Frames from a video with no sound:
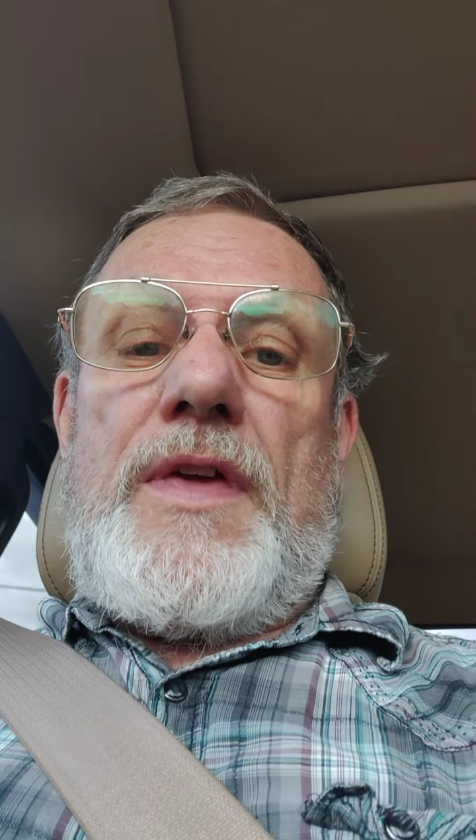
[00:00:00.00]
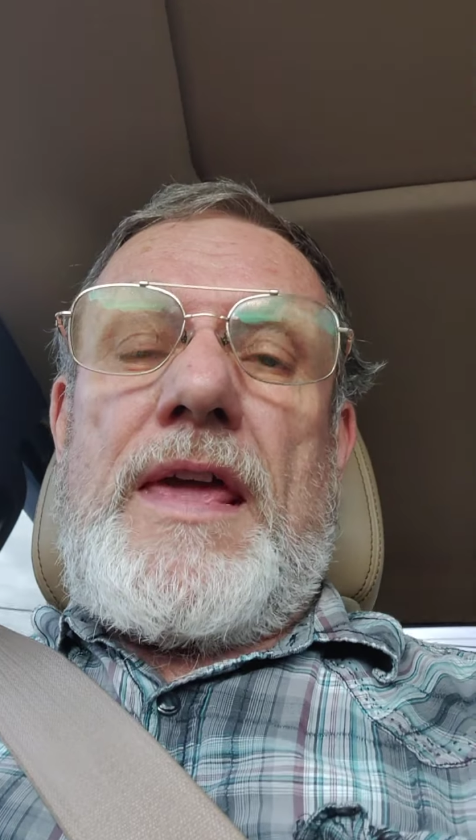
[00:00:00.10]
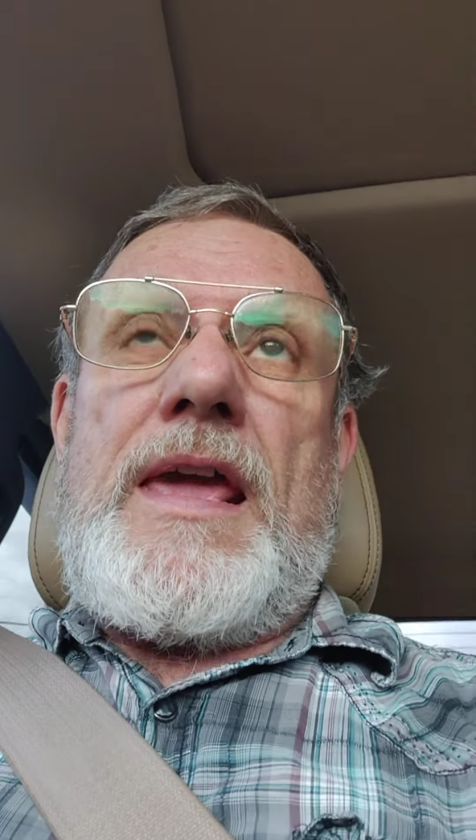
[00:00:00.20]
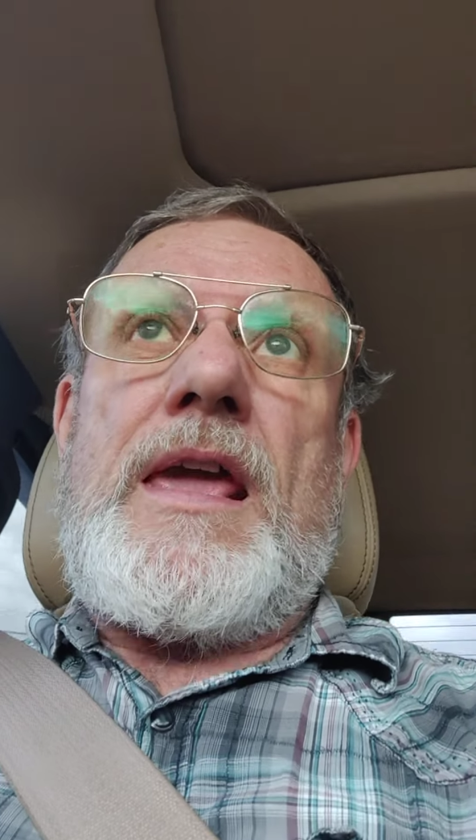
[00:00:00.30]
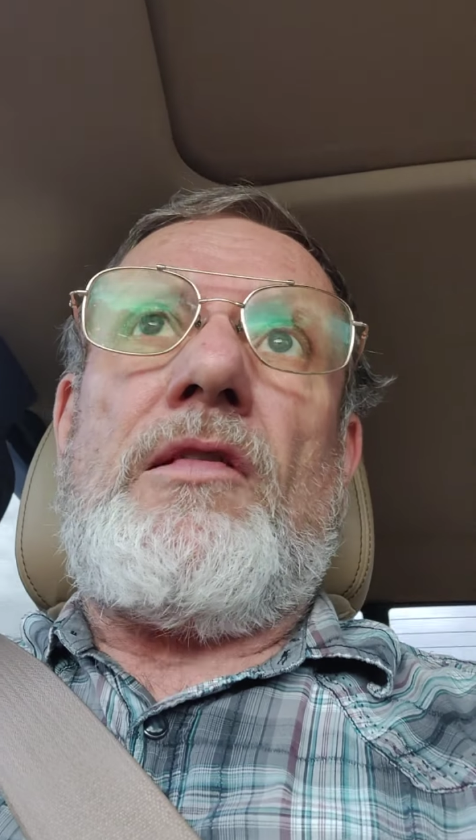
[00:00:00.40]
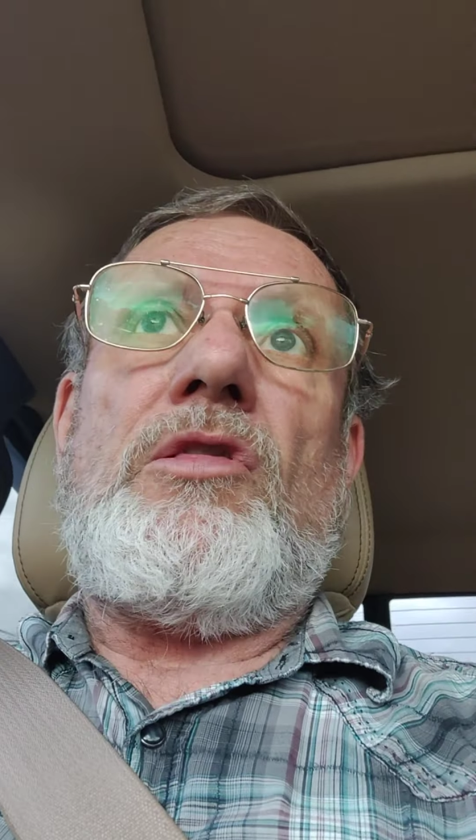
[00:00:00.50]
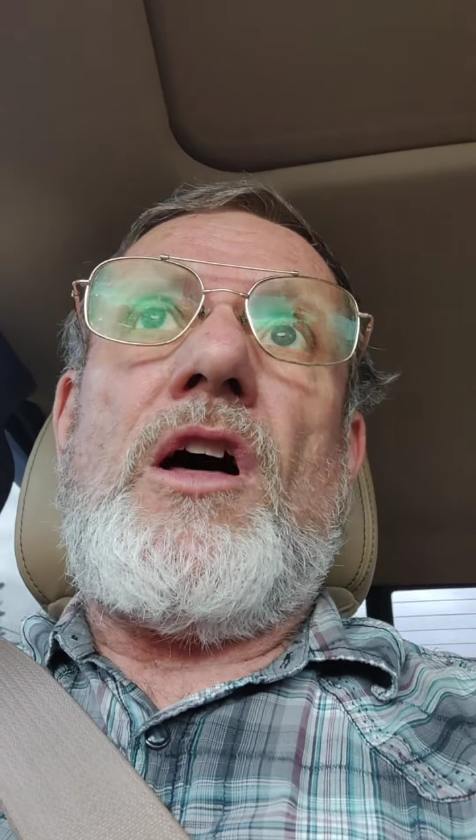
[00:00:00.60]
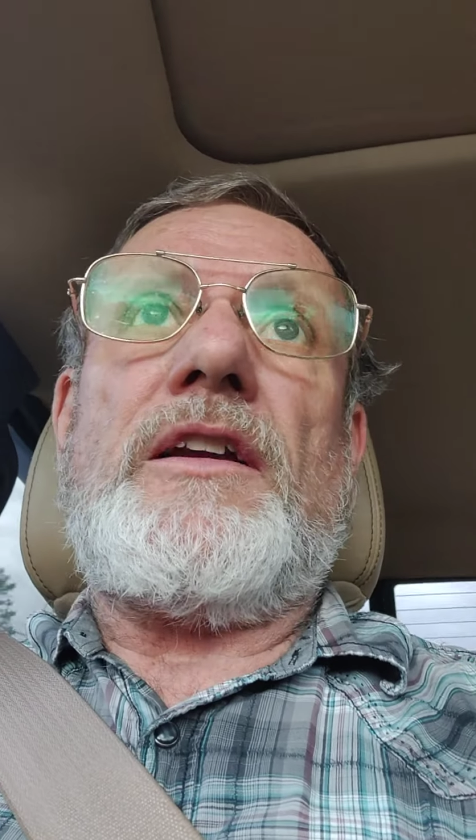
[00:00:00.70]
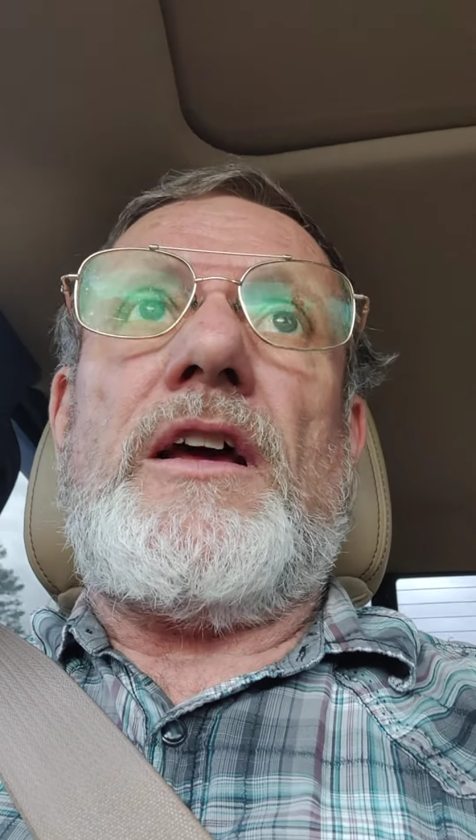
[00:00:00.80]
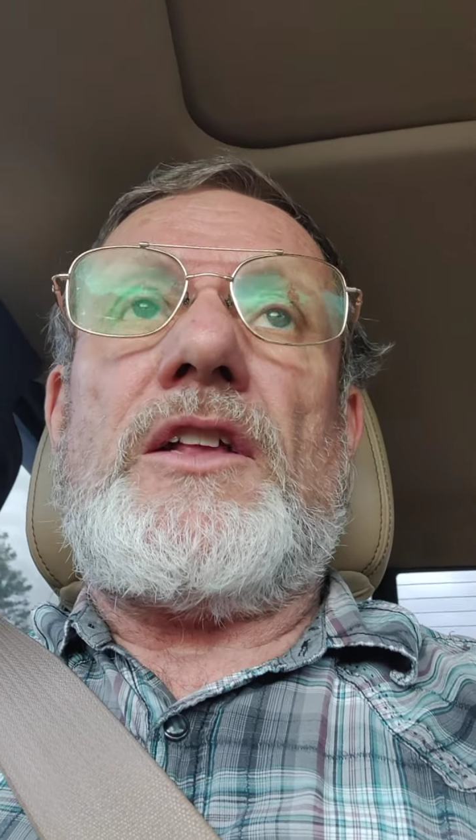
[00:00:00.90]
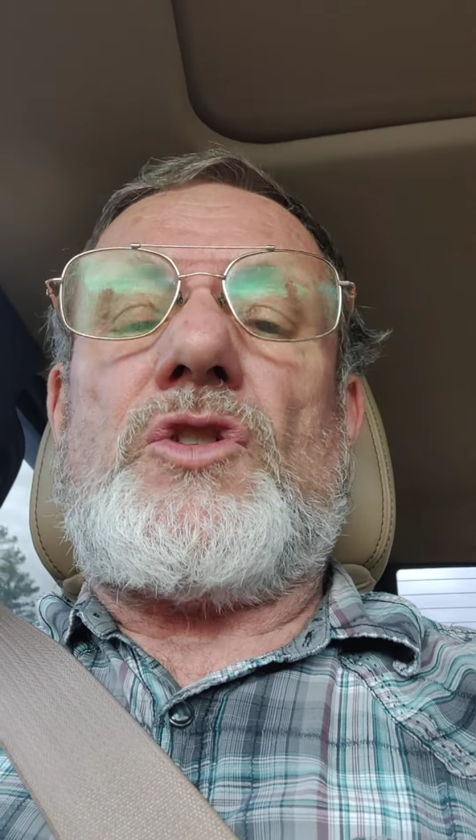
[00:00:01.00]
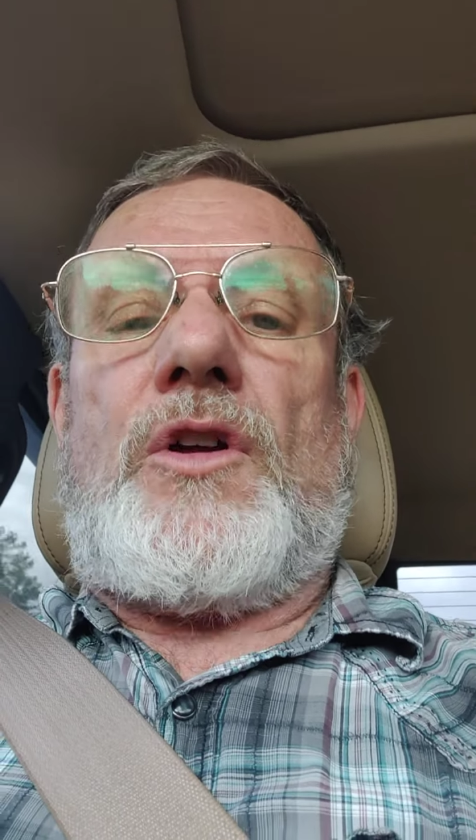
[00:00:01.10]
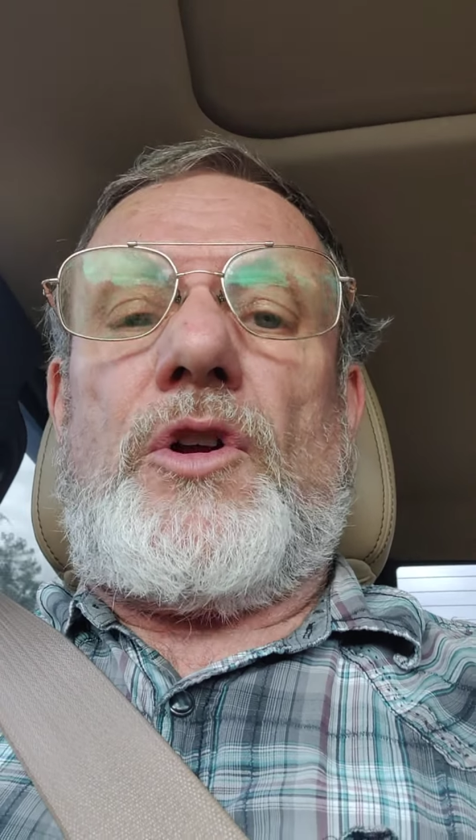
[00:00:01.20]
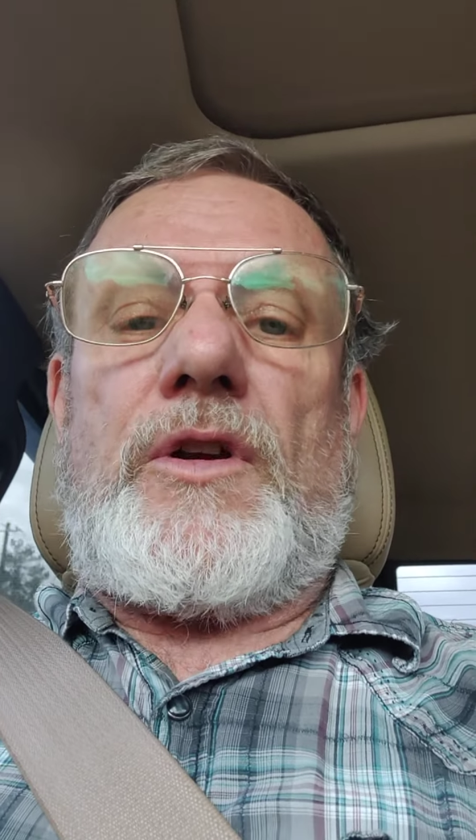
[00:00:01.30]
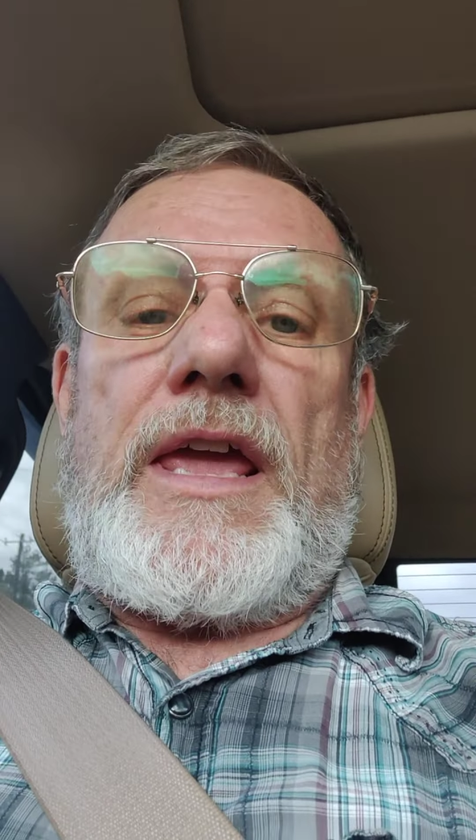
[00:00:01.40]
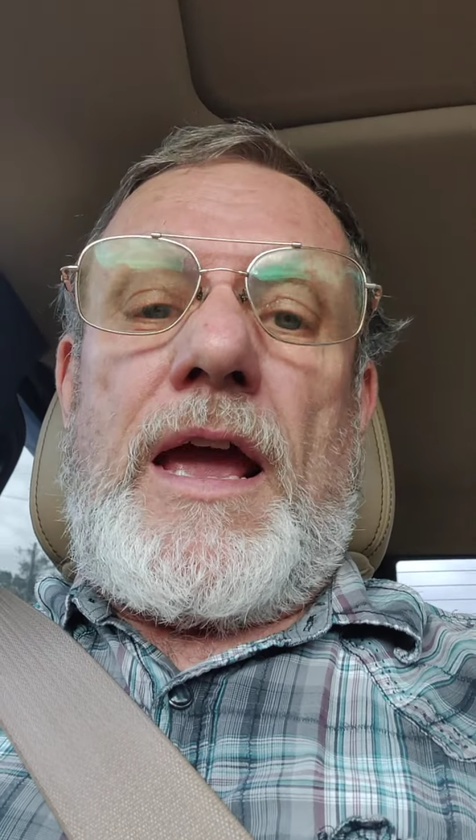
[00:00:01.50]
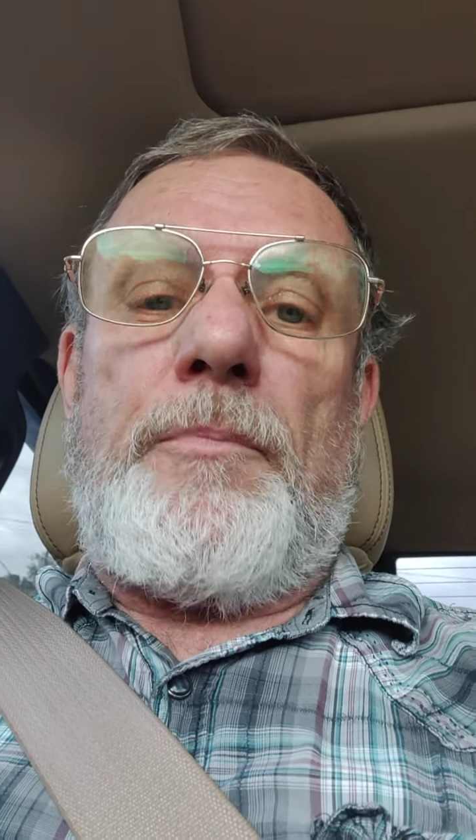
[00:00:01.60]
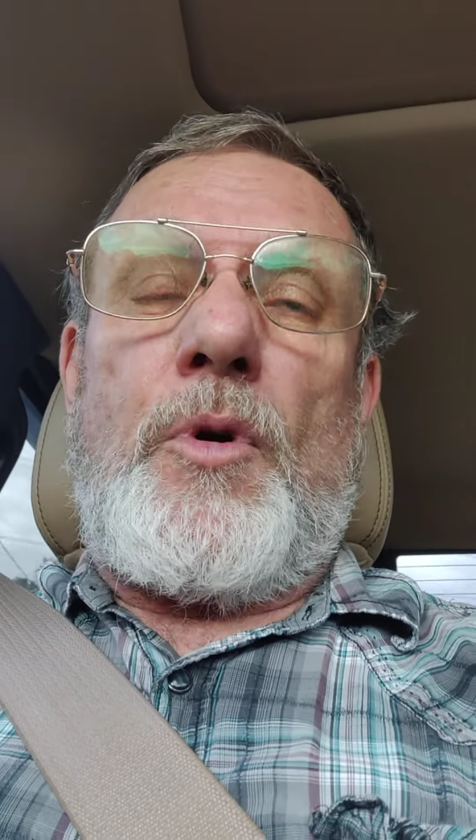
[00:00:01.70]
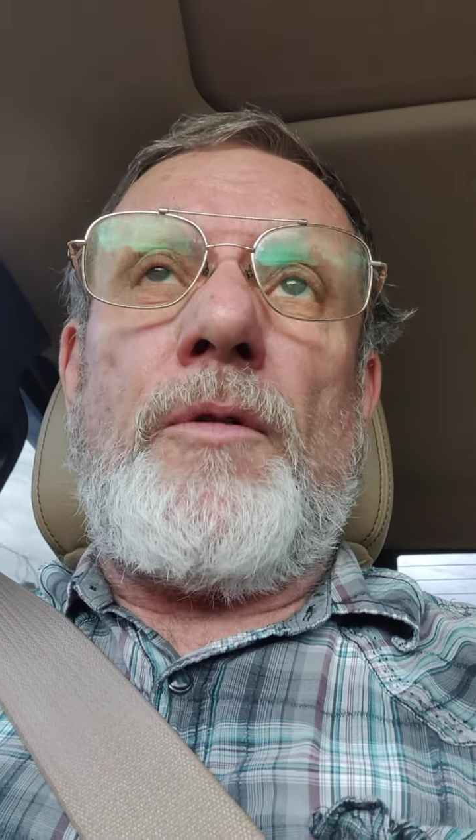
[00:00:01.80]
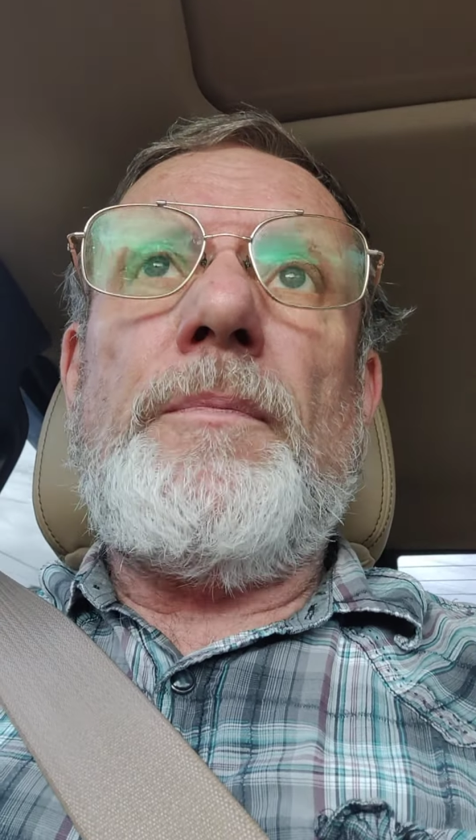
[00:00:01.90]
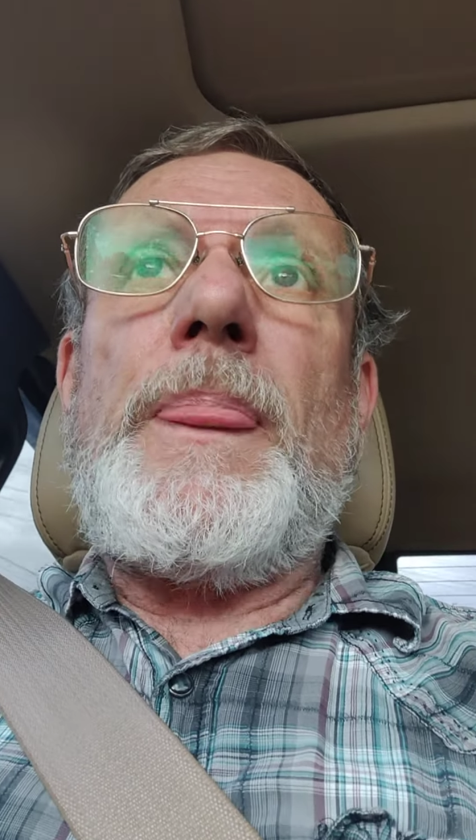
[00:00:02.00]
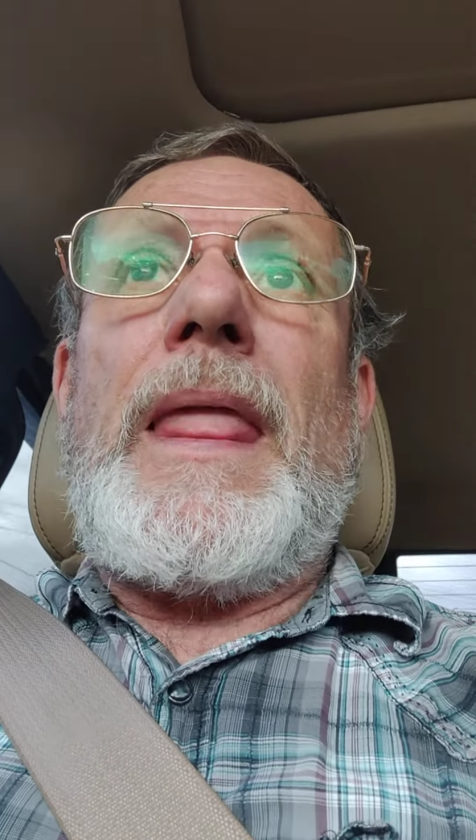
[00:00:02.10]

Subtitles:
the lug nuts on your camper.